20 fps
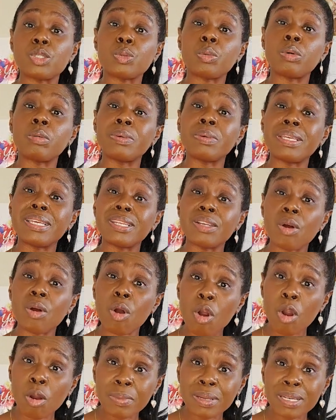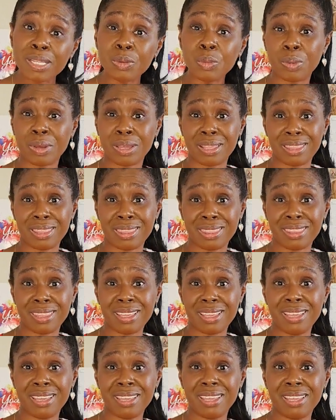you will be in harmony with
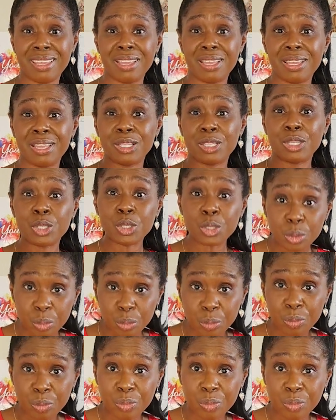you.